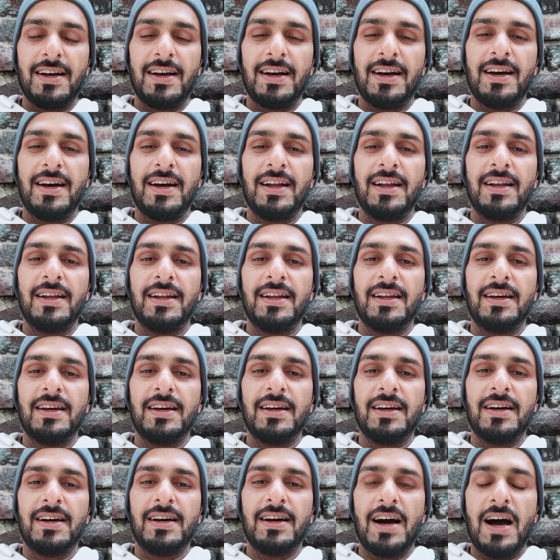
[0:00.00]
and
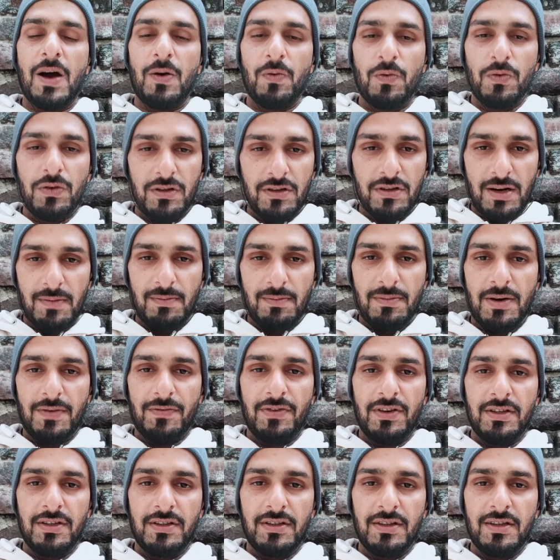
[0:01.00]
I would come up
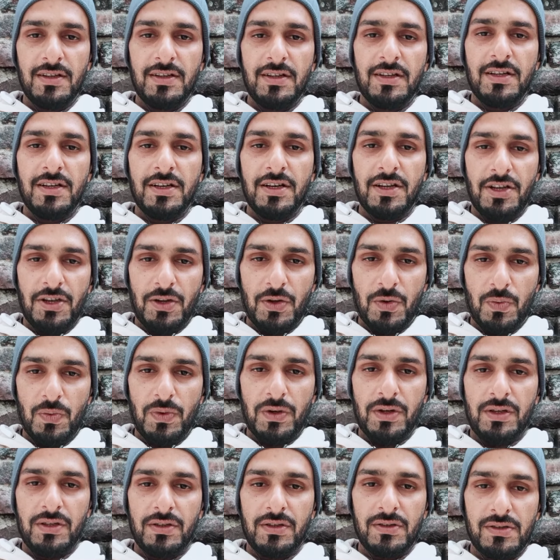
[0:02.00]
with new
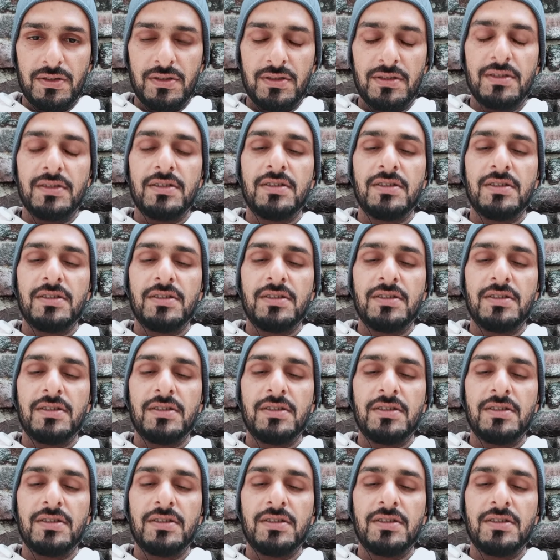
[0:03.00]
videos.